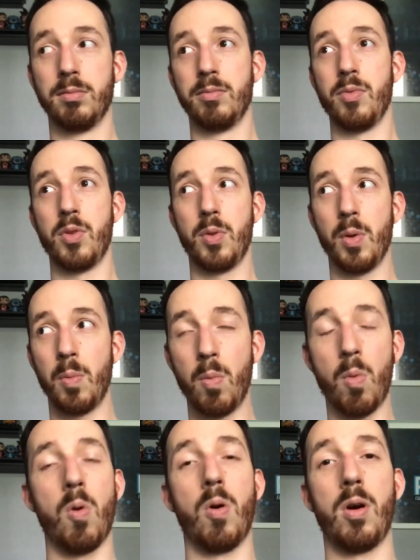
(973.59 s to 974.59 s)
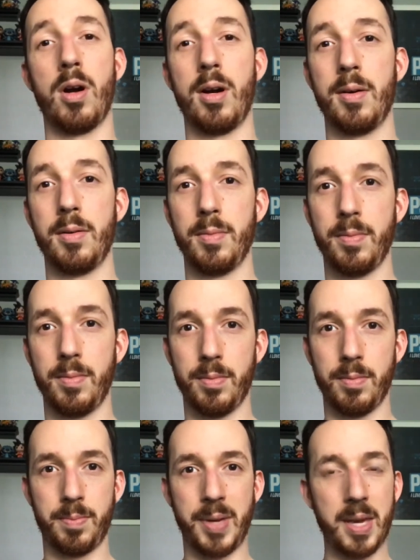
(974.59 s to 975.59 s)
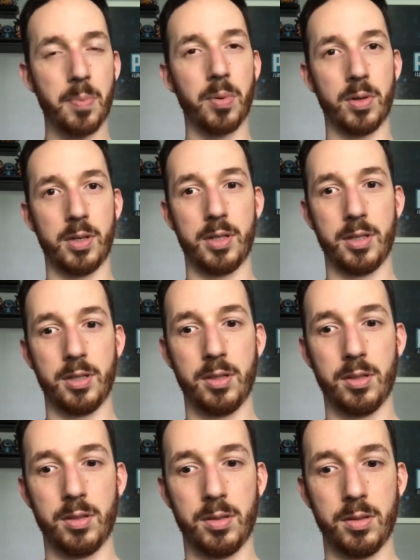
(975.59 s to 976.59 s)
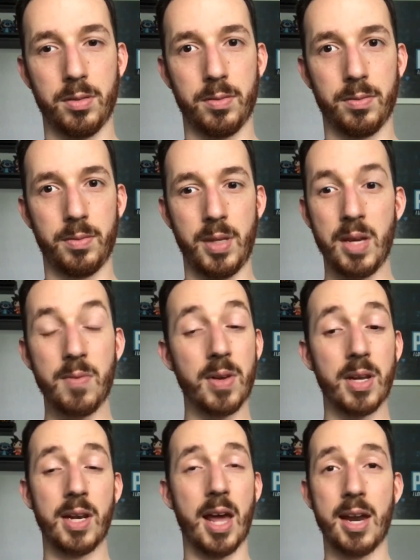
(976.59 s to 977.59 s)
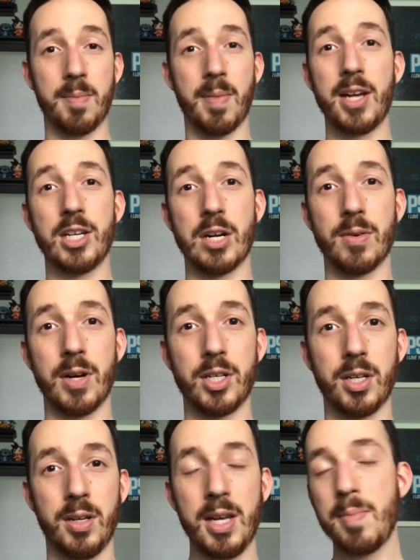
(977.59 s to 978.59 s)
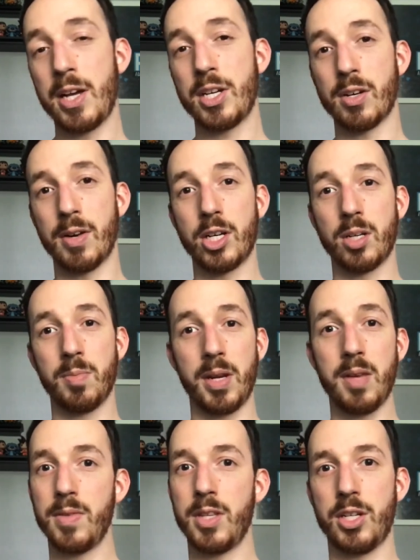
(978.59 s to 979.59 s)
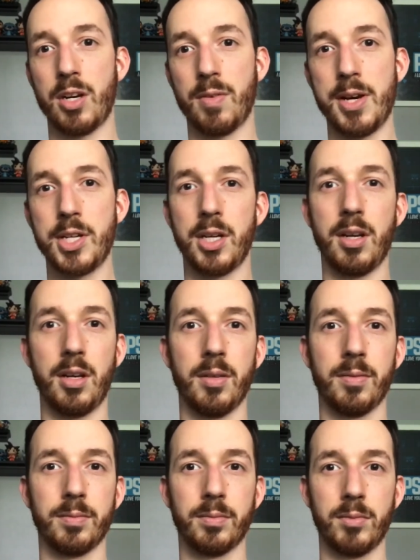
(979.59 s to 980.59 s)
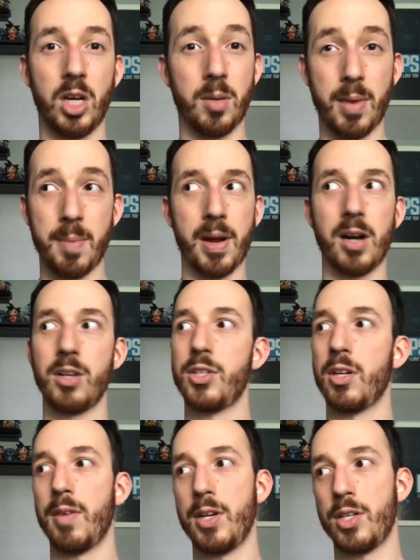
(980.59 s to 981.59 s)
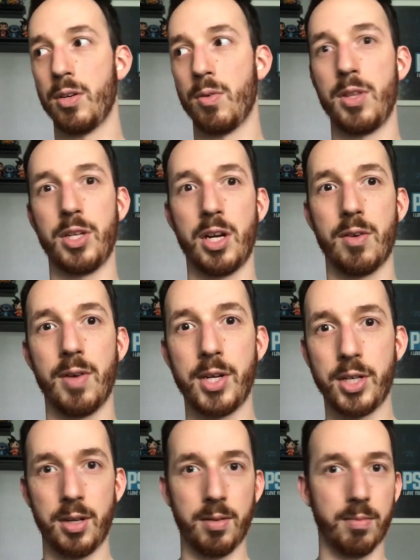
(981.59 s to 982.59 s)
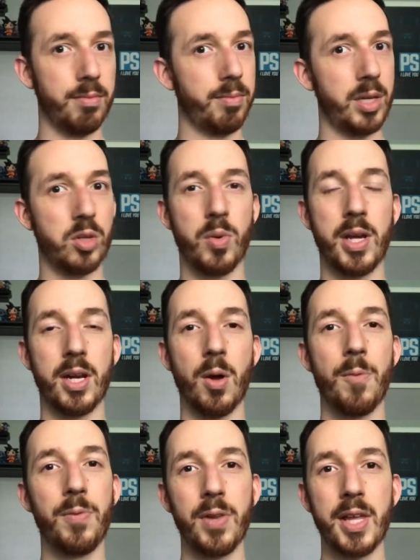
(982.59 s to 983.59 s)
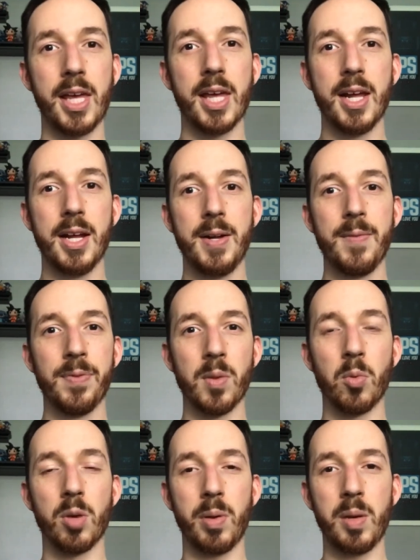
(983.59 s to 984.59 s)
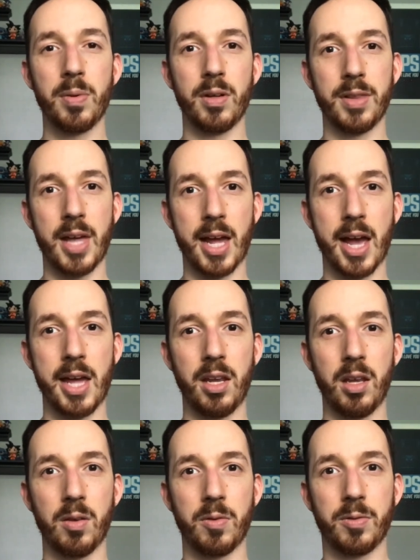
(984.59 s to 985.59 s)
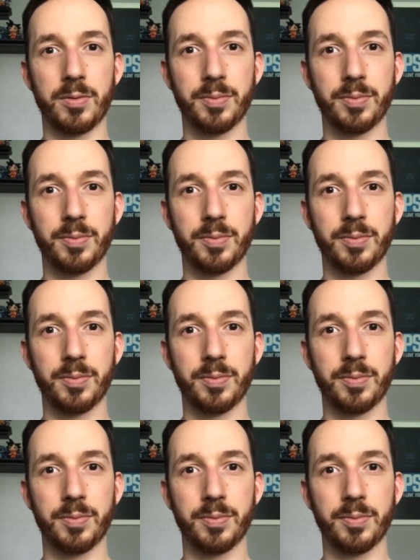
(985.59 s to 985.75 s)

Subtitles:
the more people, even not in my generation, but even the generation, you know, my parents' generation or the generation between, hopefully the more people that kind of